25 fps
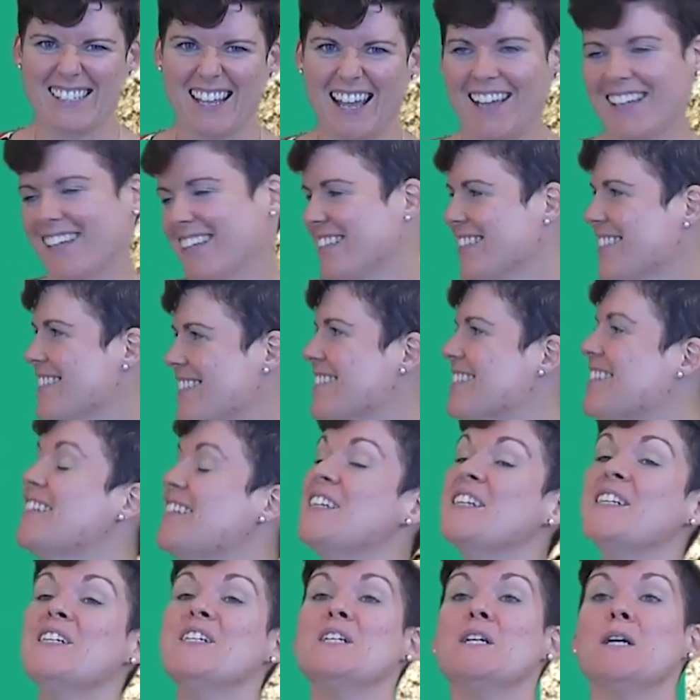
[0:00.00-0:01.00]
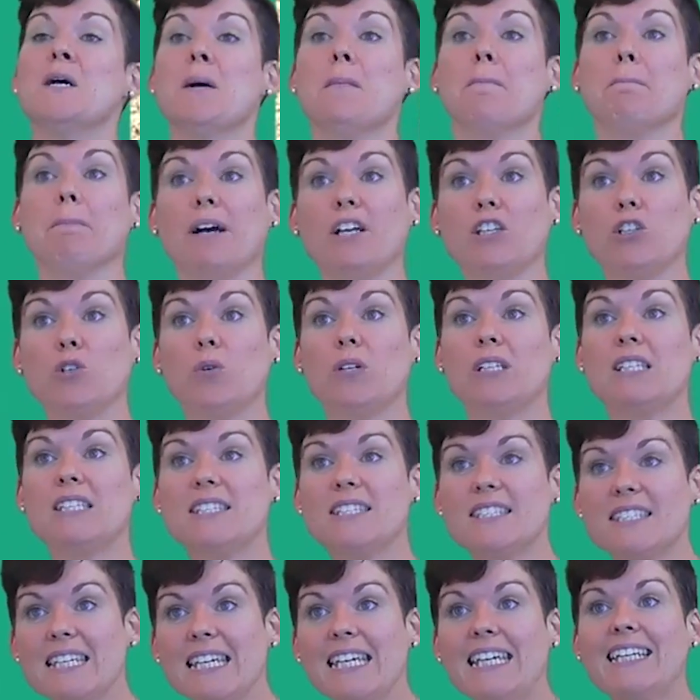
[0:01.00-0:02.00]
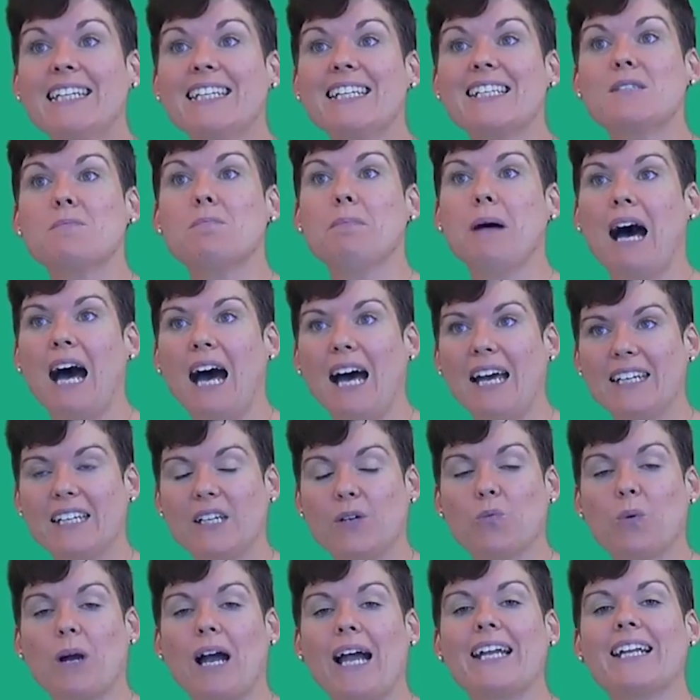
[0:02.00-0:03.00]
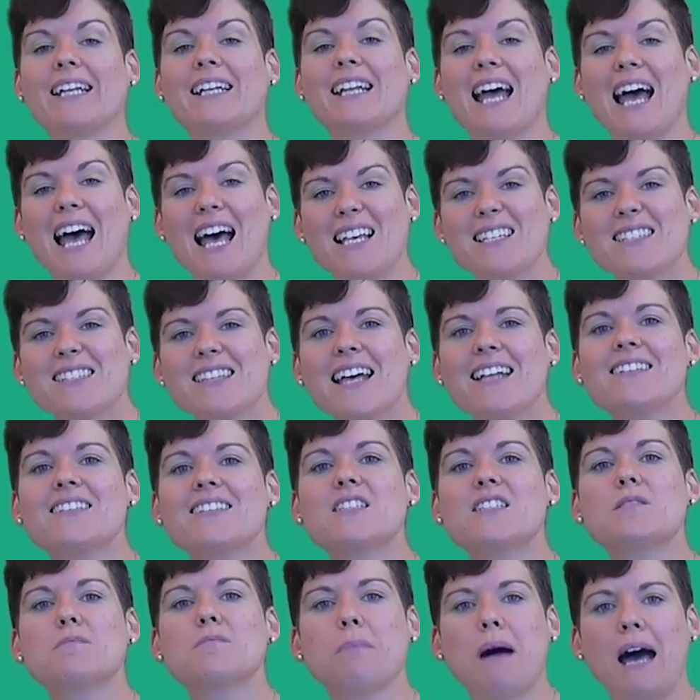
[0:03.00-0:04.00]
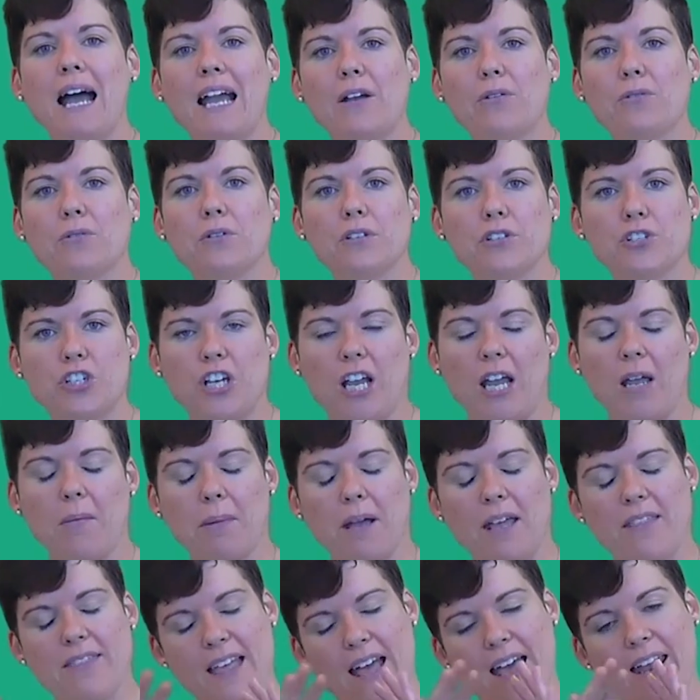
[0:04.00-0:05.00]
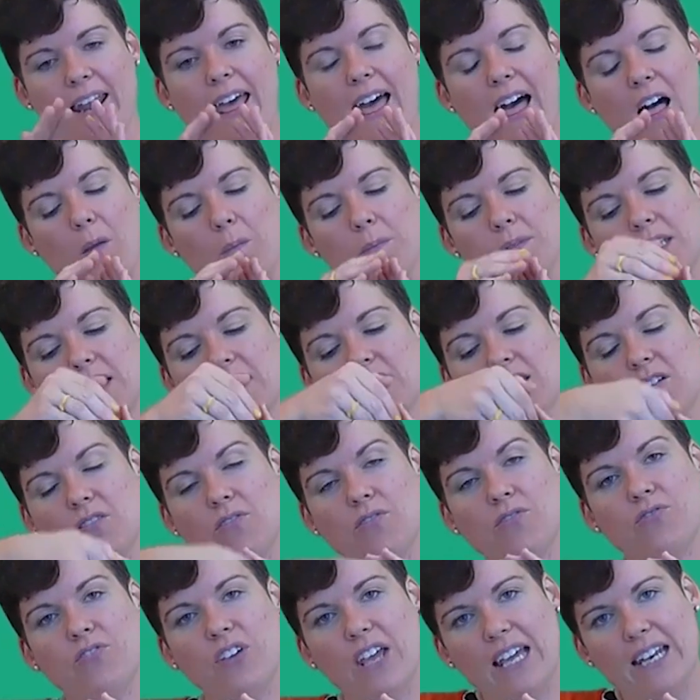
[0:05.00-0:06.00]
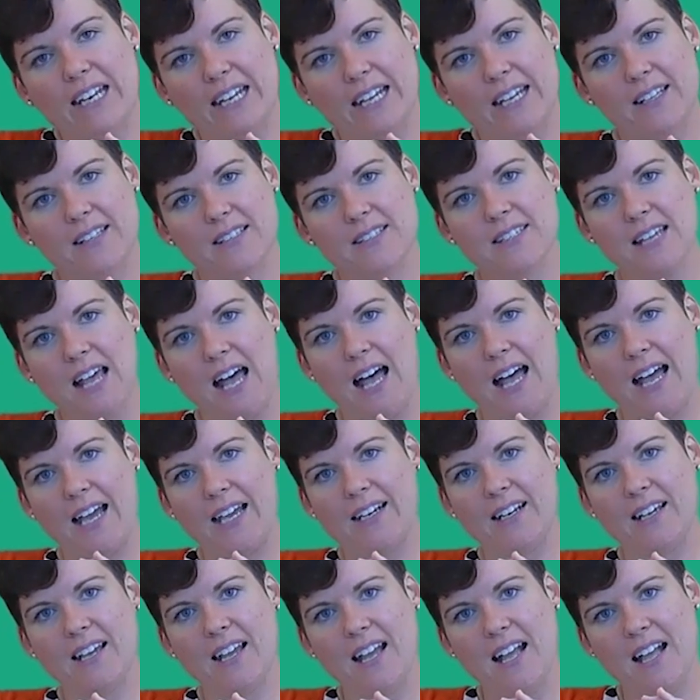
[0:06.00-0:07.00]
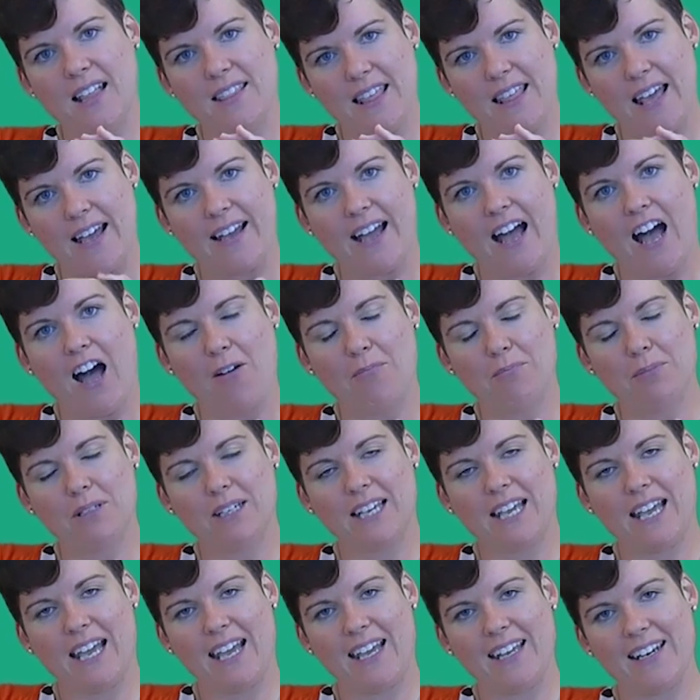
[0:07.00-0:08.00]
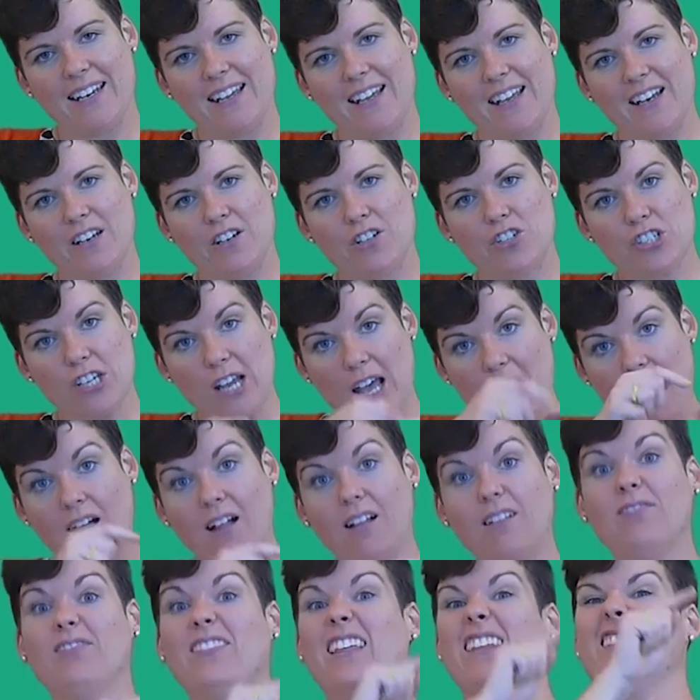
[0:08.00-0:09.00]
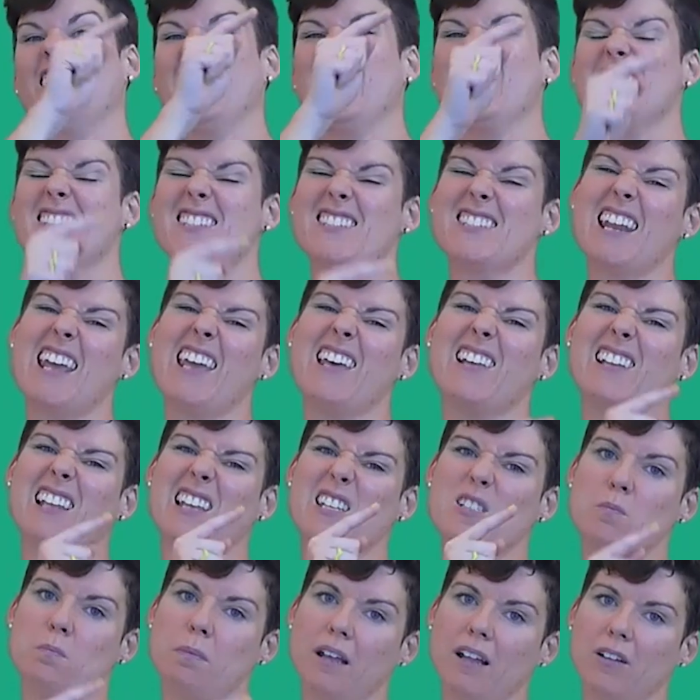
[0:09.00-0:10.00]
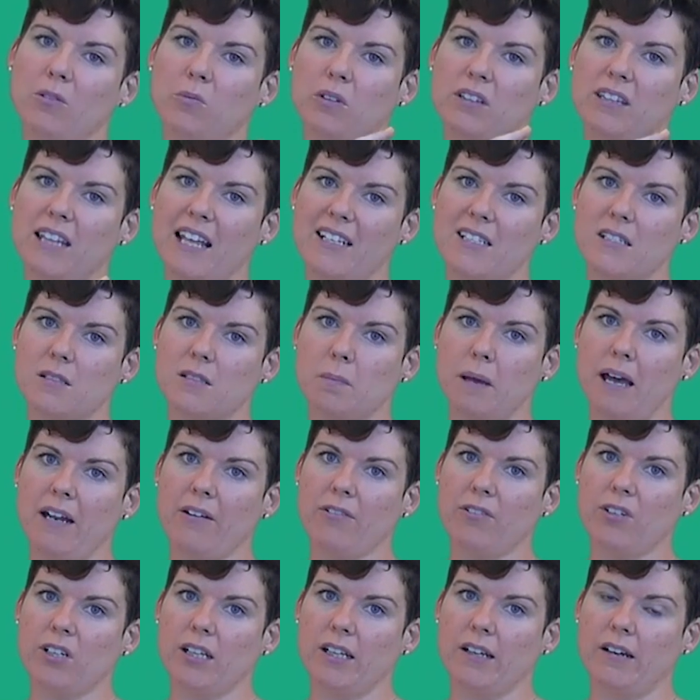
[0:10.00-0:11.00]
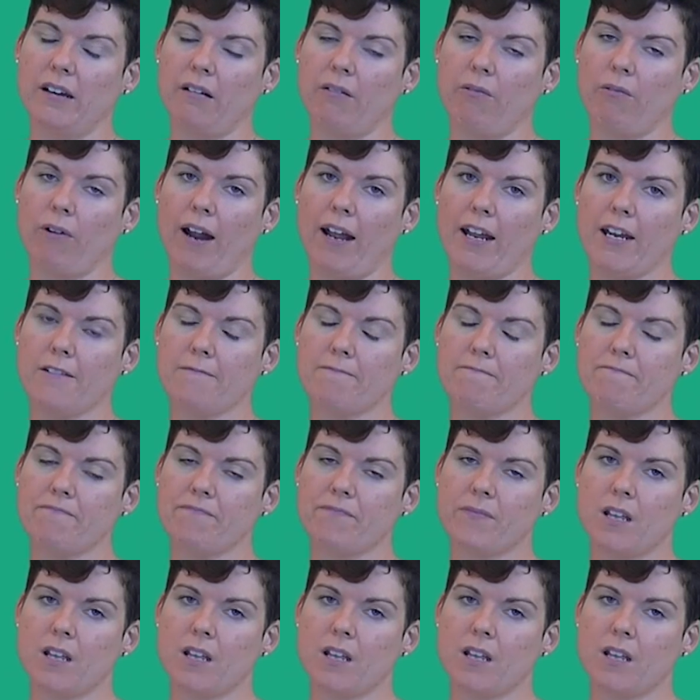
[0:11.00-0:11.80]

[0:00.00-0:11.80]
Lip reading: science. But you can see in its body, right, it has that spiral shape and that helps it to fit inside that complicated shell that snail has built with that spiral in it, right?